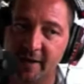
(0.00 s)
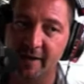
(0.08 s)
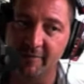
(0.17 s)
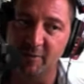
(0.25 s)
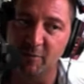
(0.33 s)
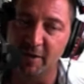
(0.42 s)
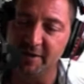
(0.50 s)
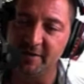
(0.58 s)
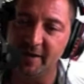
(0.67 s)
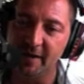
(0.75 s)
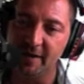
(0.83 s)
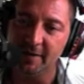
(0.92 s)
heavy one
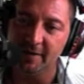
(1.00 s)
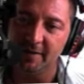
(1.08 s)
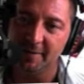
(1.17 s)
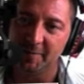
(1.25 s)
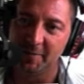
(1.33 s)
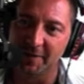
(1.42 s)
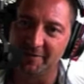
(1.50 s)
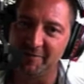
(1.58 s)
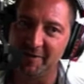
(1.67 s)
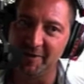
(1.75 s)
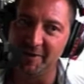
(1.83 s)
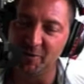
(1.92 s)
today, but a
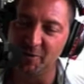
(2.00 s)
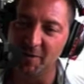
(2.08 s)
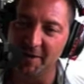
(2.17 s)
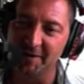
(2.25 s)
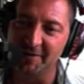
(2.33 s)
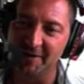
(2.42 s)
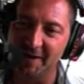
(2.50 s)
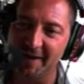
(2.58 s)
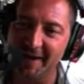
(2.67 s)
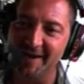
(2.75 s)
very good one today.